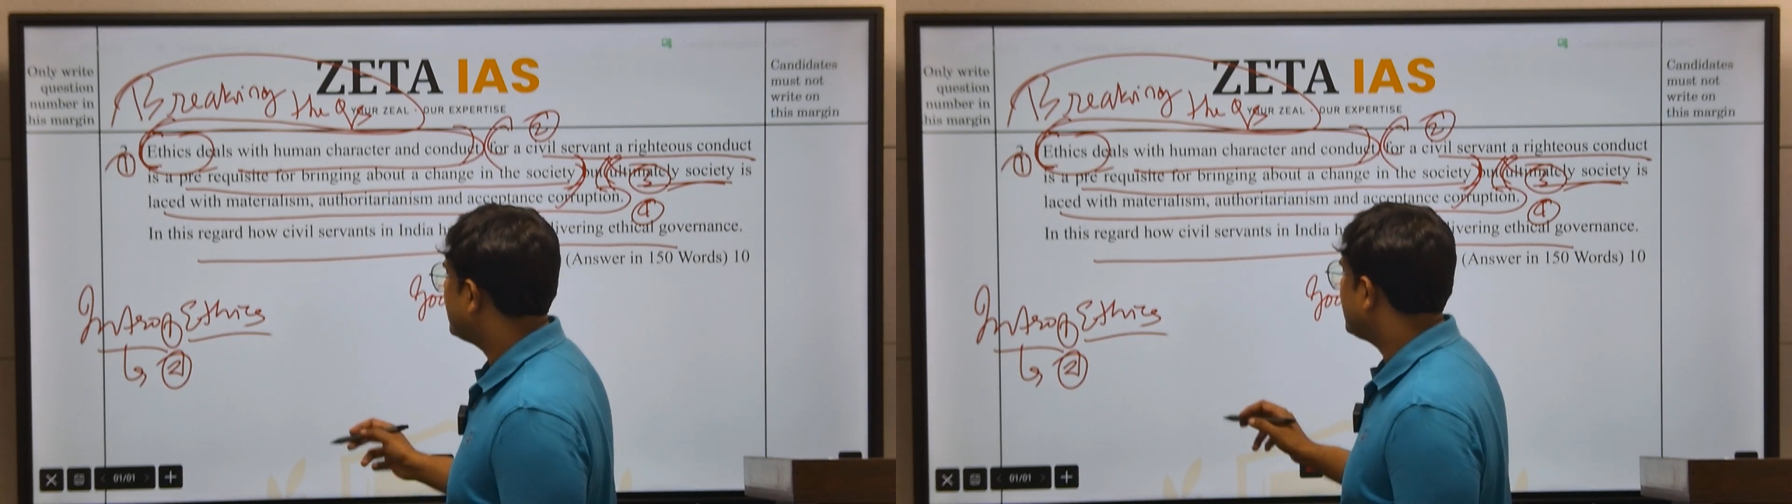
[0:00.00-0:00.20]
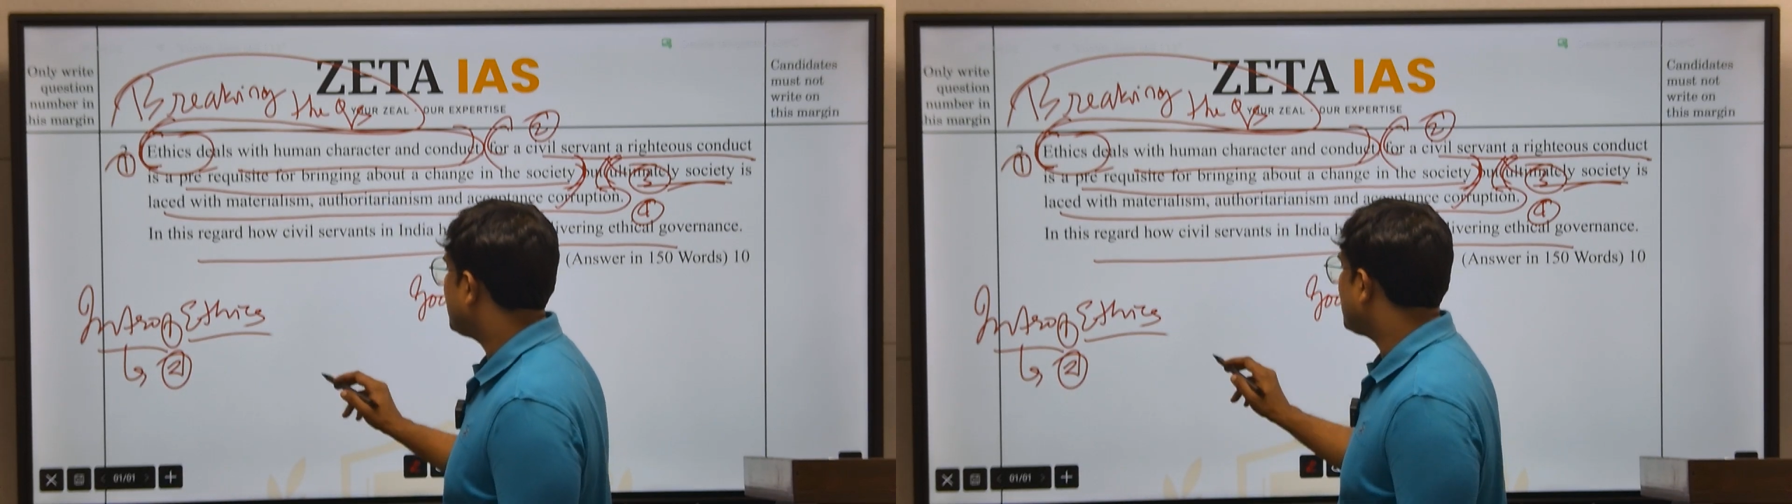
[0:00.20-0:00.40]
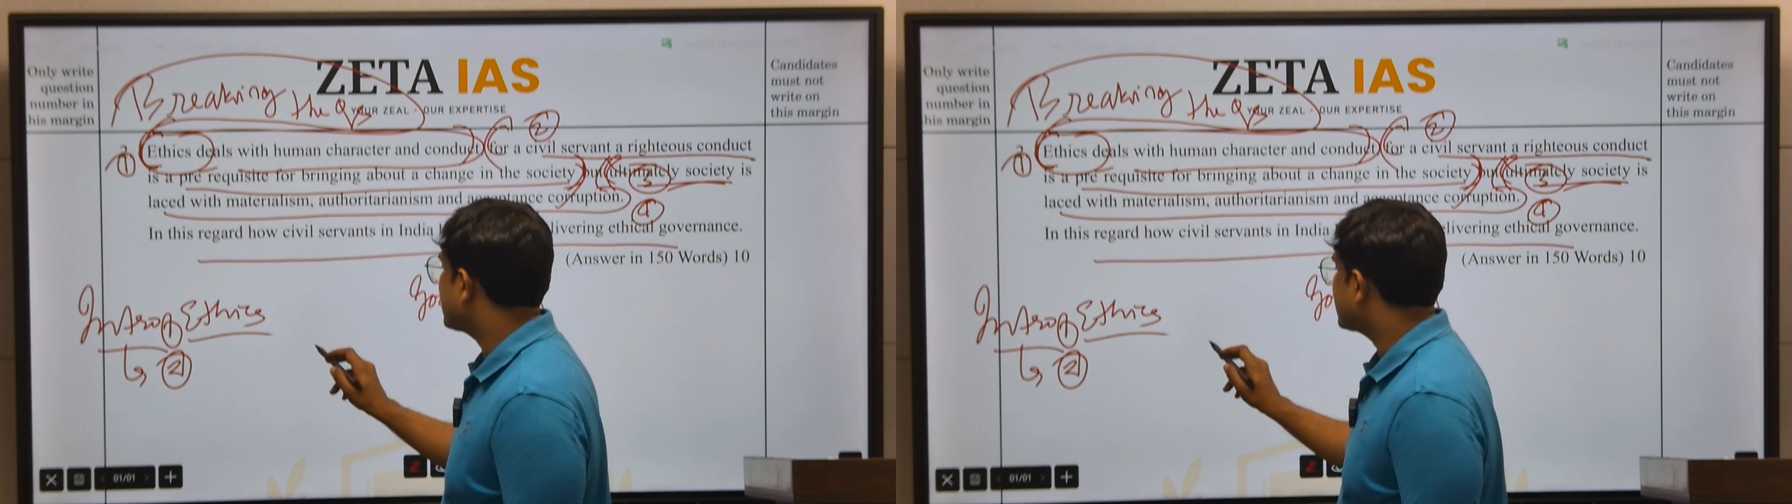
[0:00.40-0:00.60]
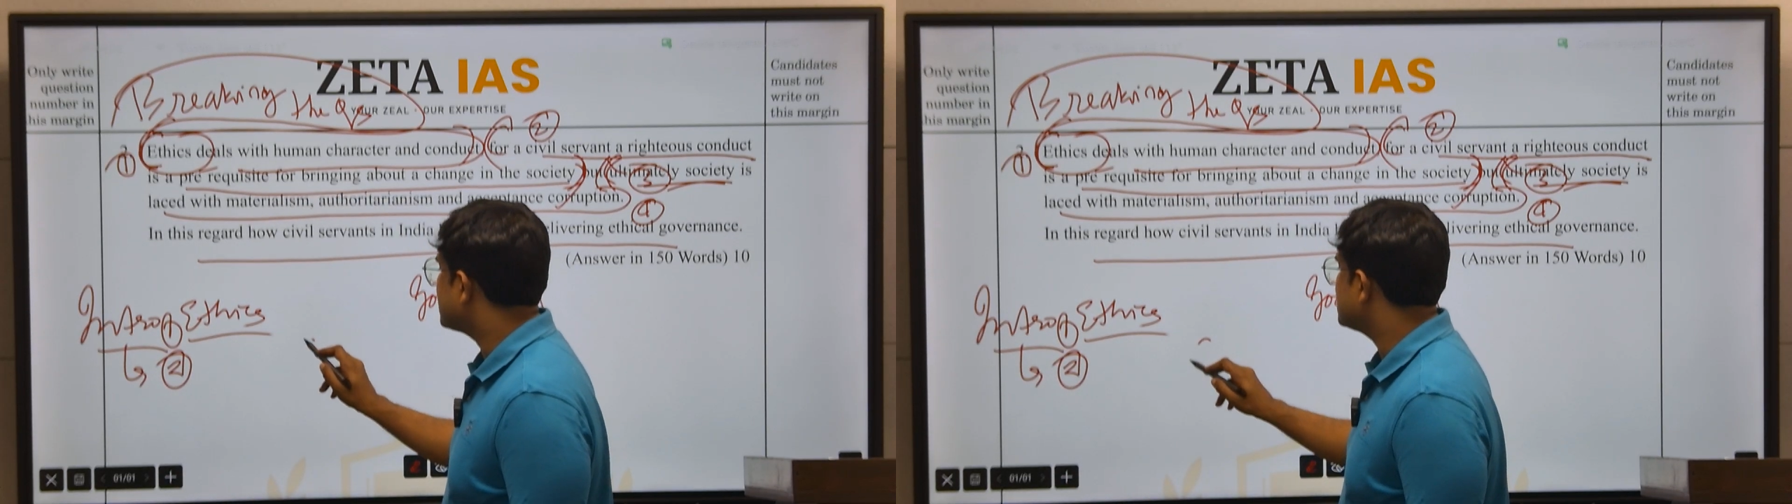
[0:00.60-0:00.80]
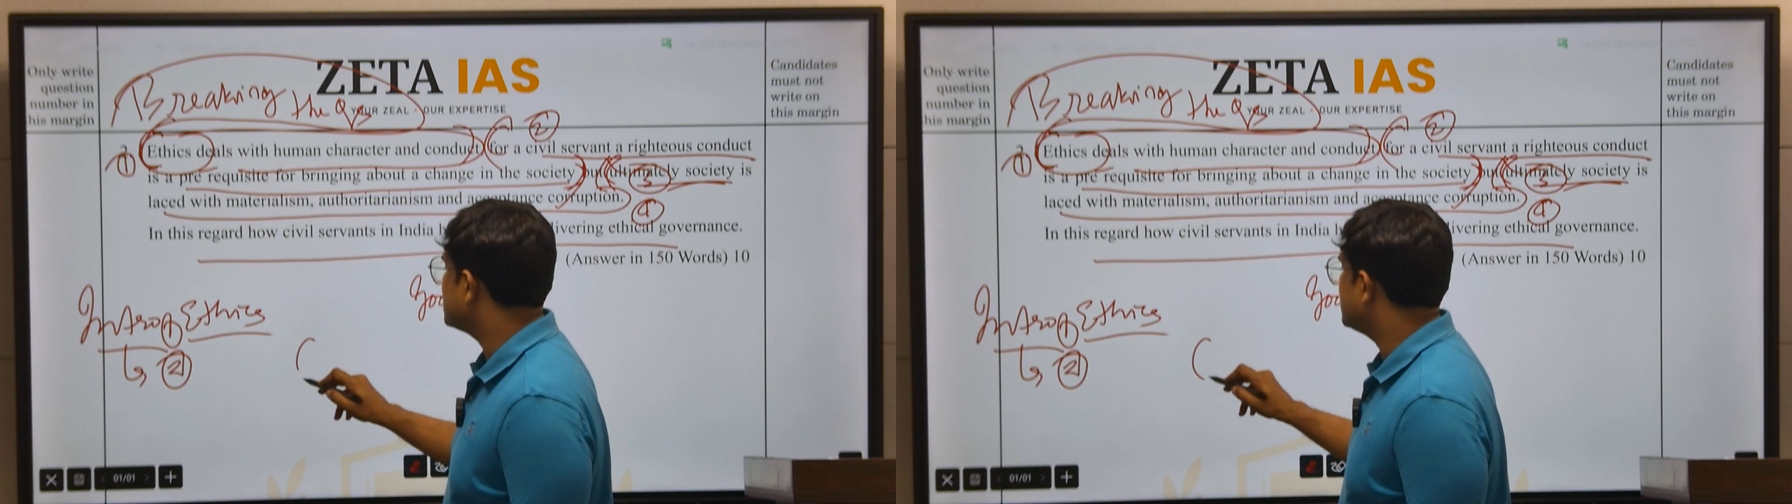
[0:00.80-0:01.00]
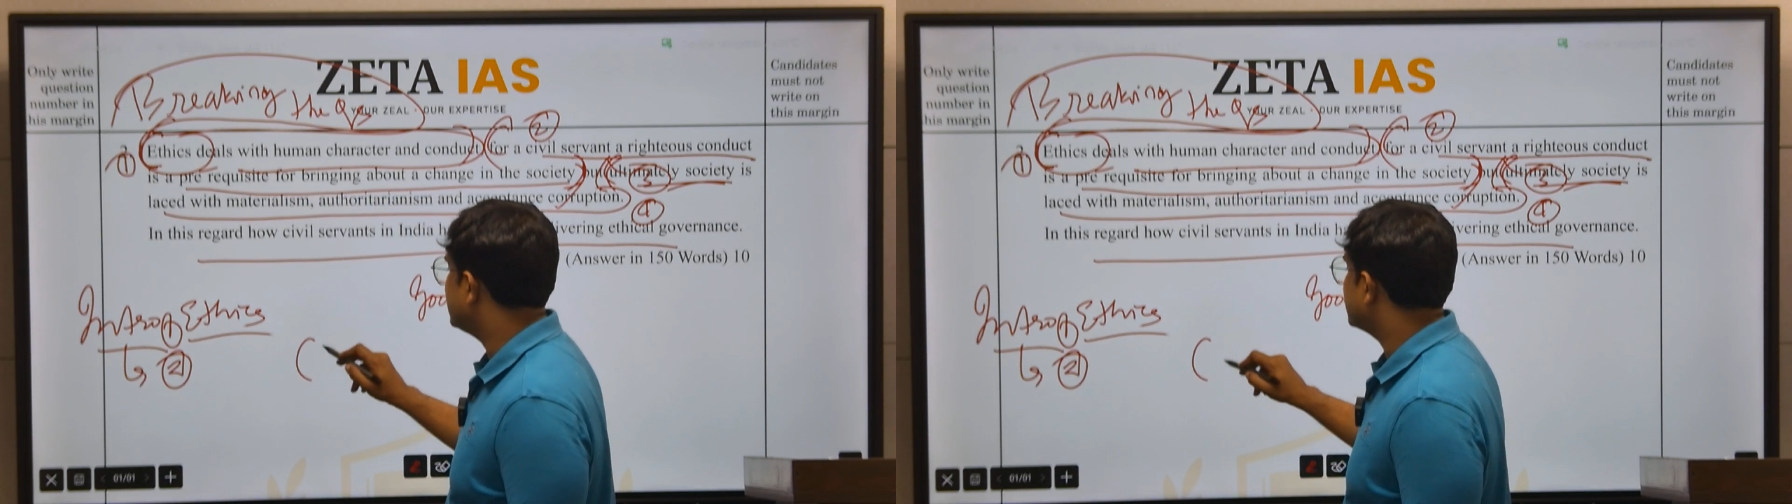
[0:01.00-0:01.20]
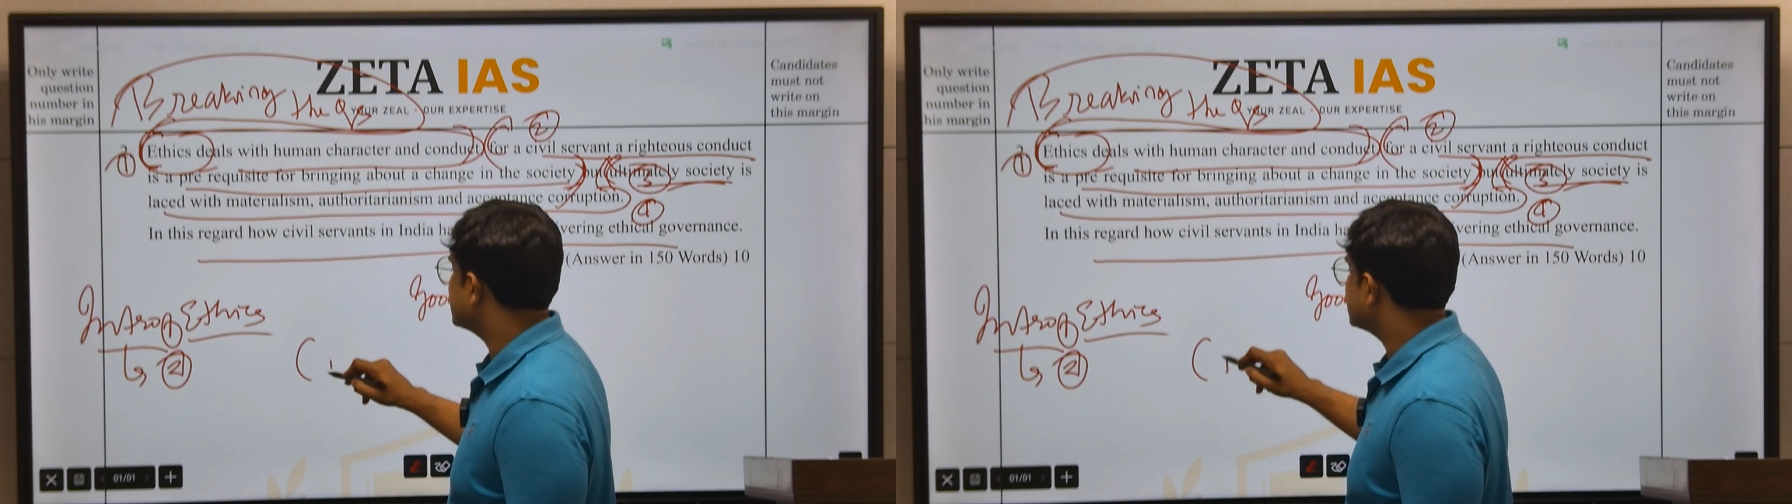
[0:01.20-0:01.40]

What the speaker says: or consumerism,